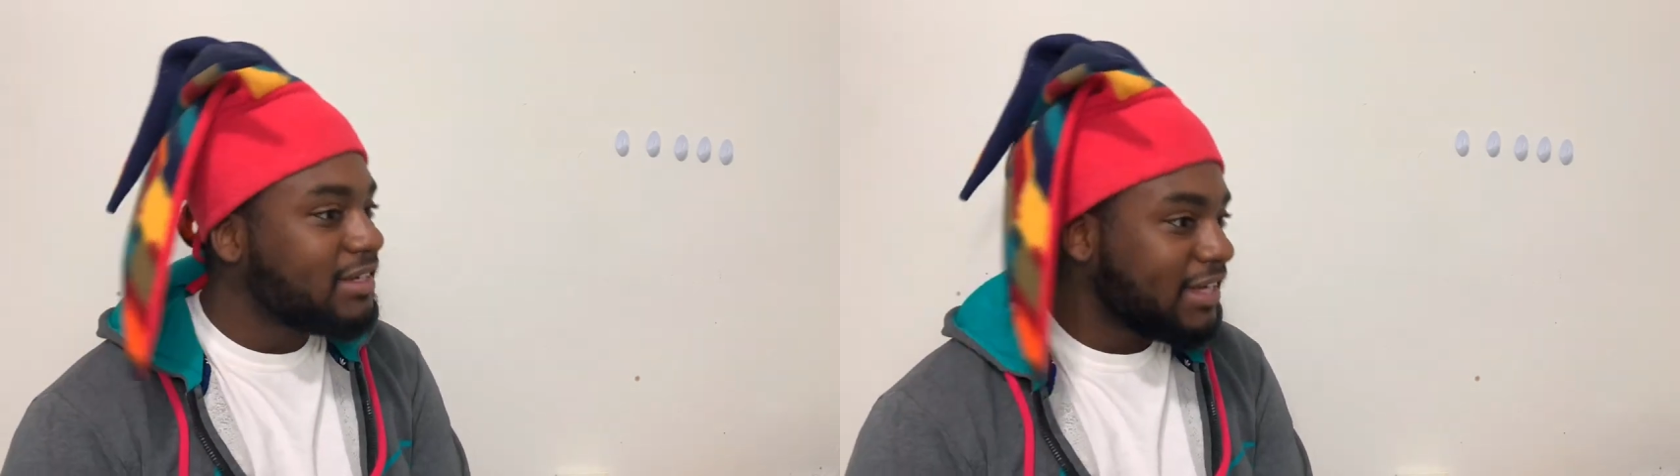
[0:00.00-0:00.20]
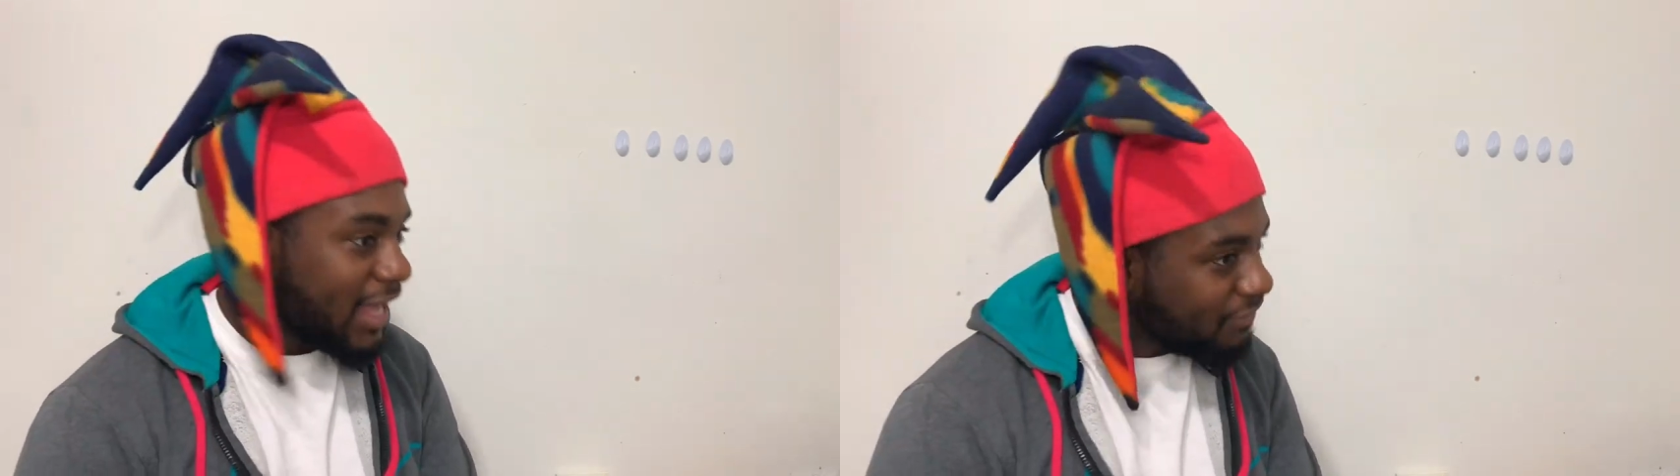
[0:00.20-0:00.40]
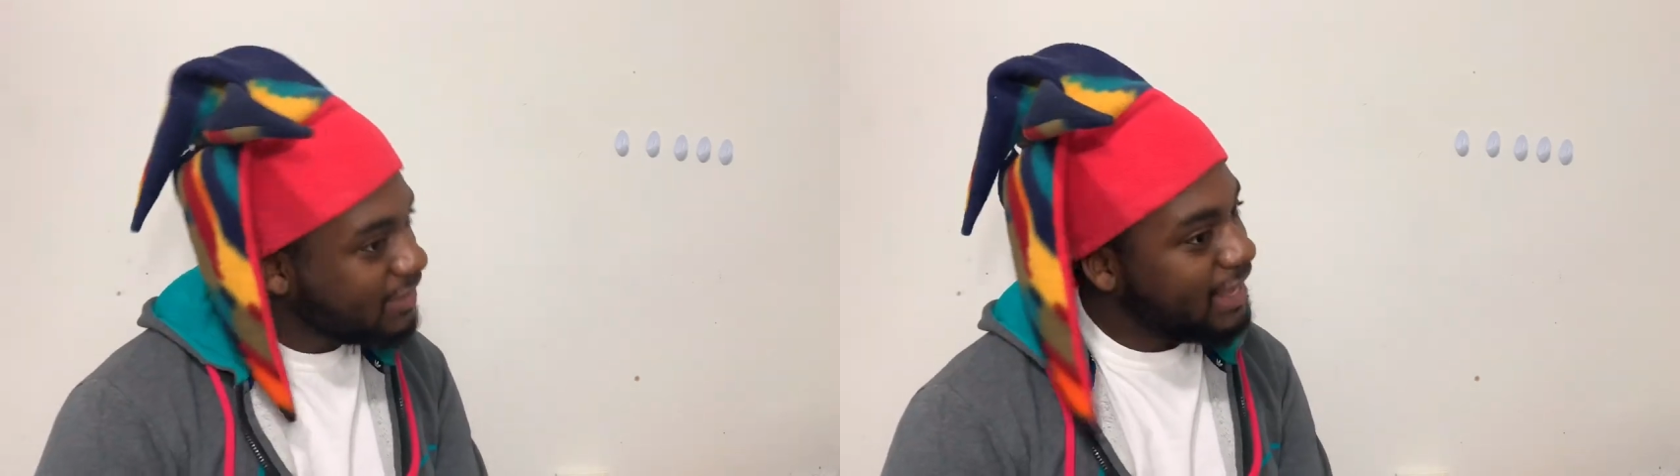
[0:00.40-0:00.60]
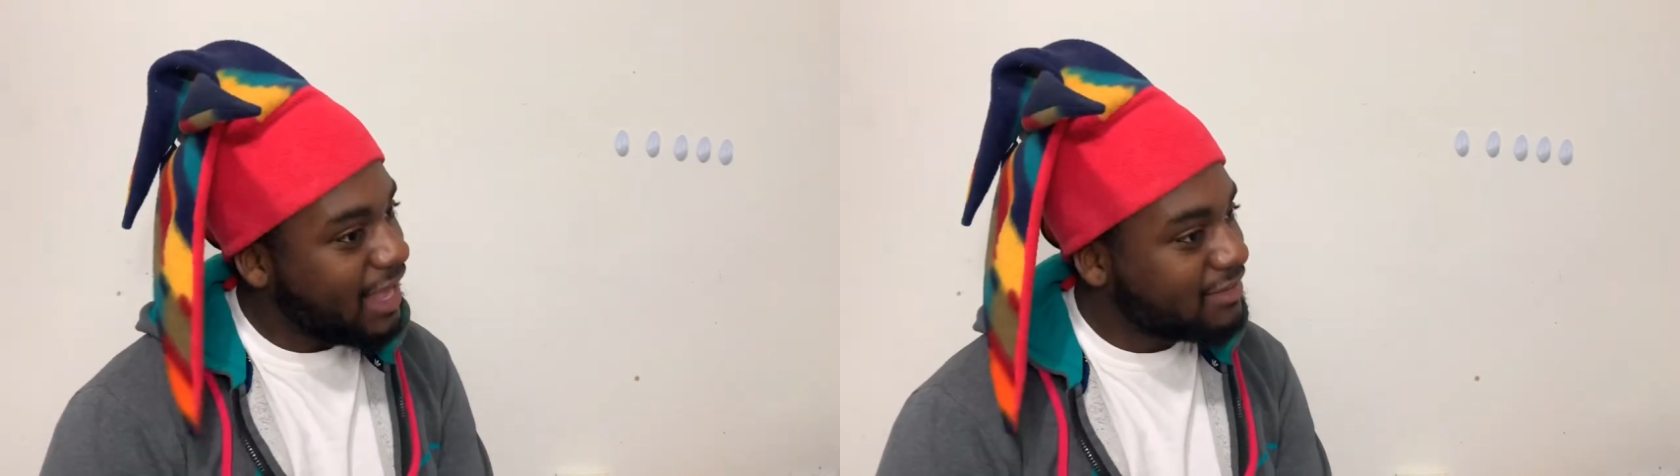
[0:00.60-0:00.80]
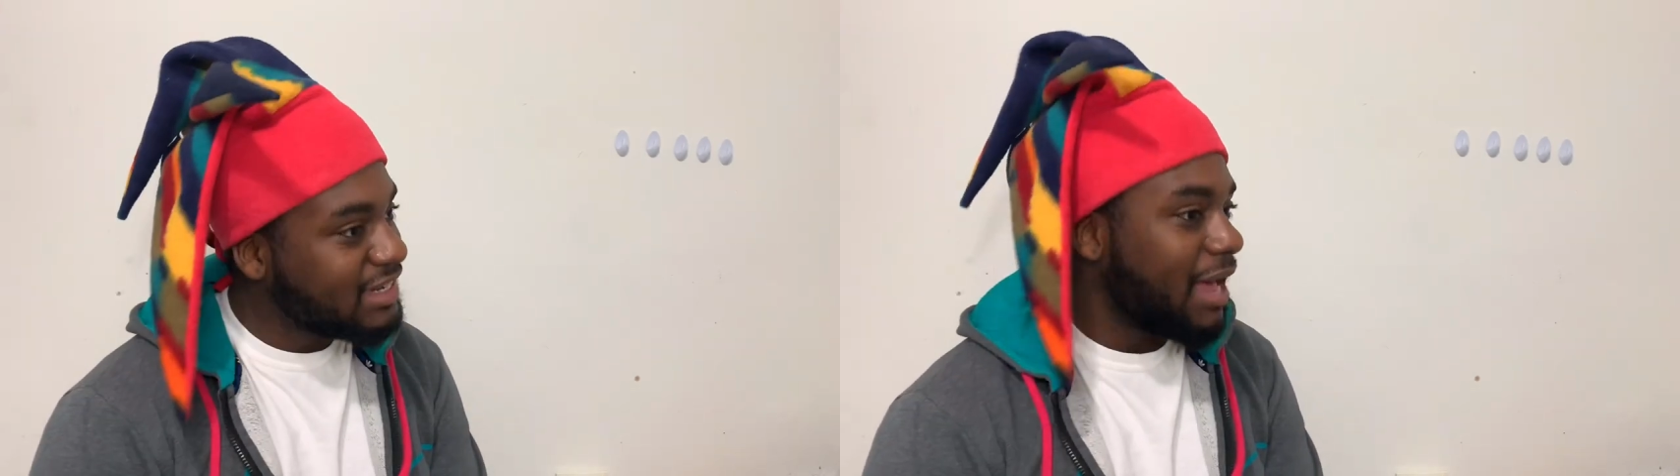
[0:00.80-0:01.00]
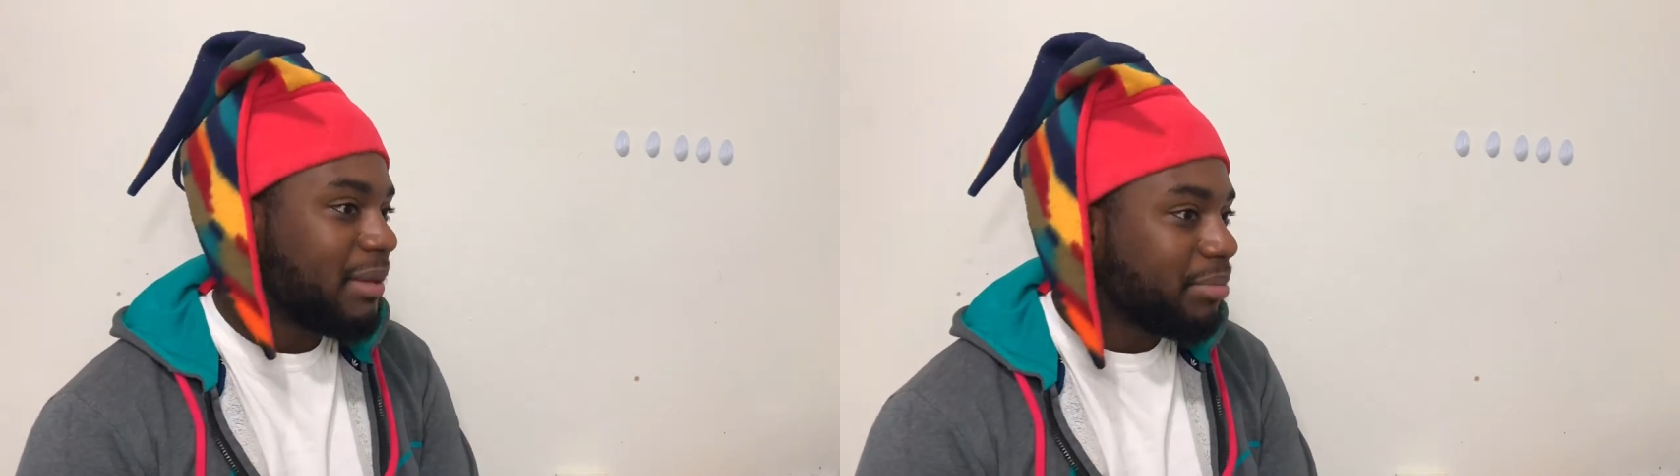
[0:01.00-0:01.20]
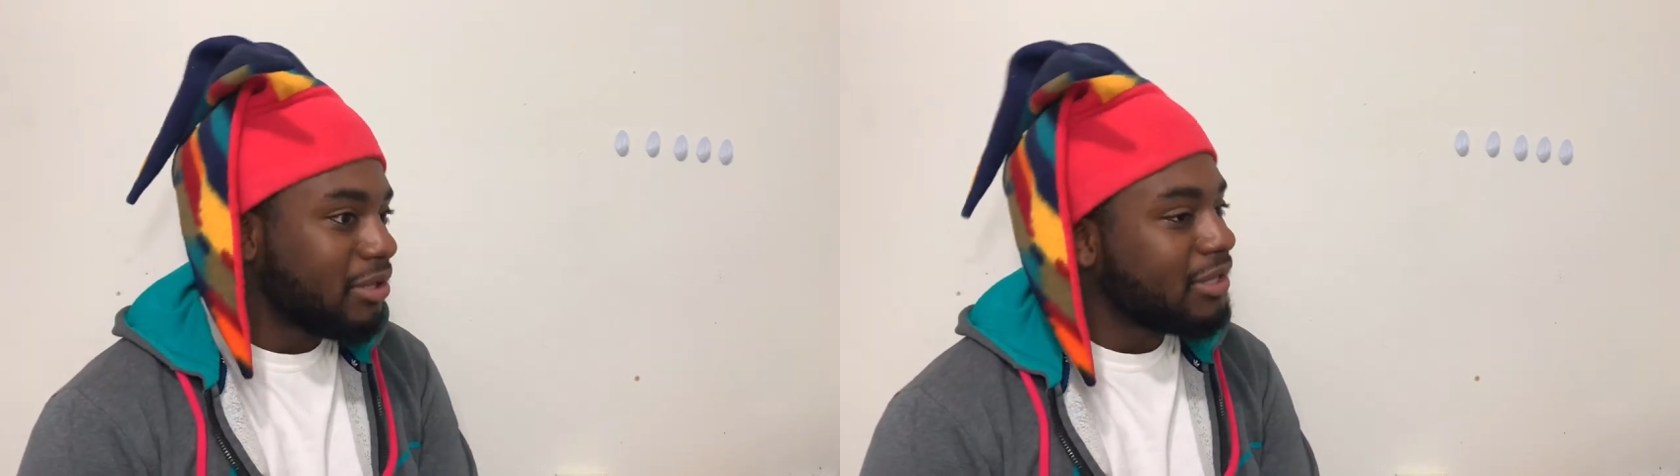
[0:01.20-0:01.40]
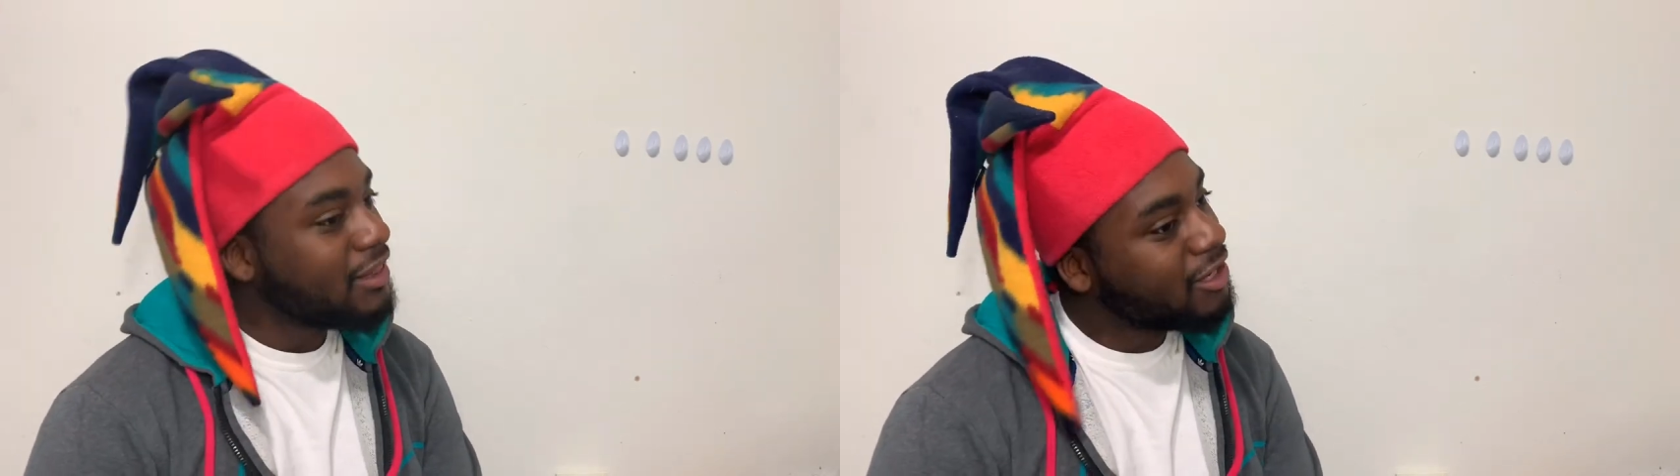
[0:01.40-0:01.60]
definitely has not been
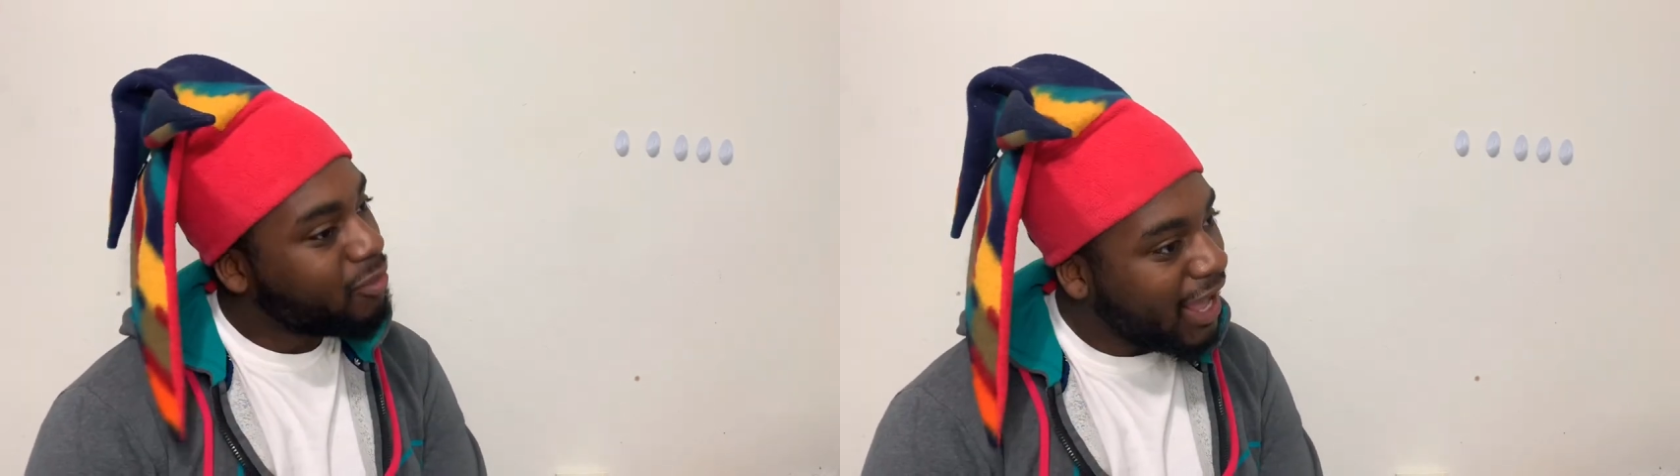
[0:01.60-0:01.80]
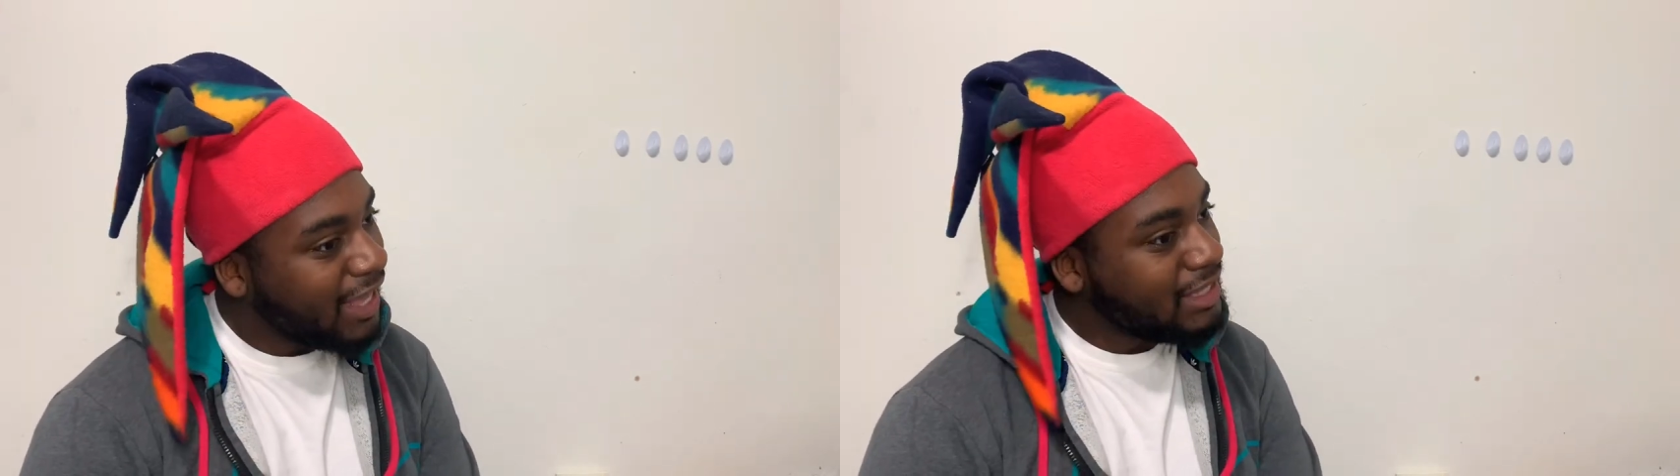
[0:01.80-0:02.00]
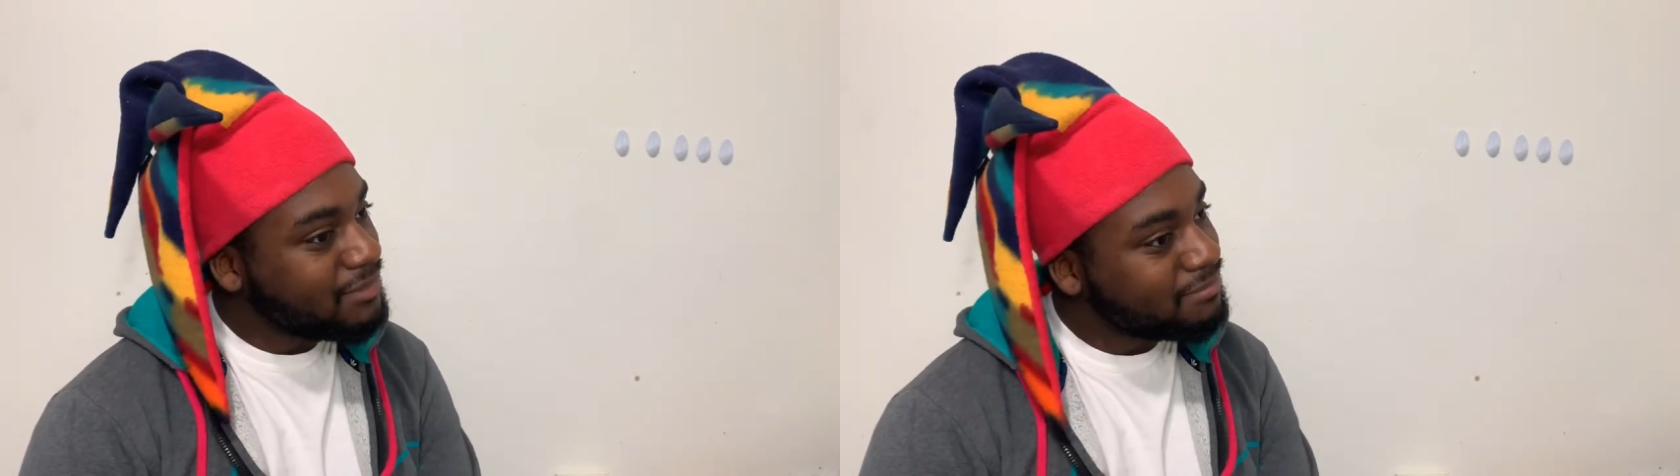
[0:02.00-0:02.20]
pulling their weight.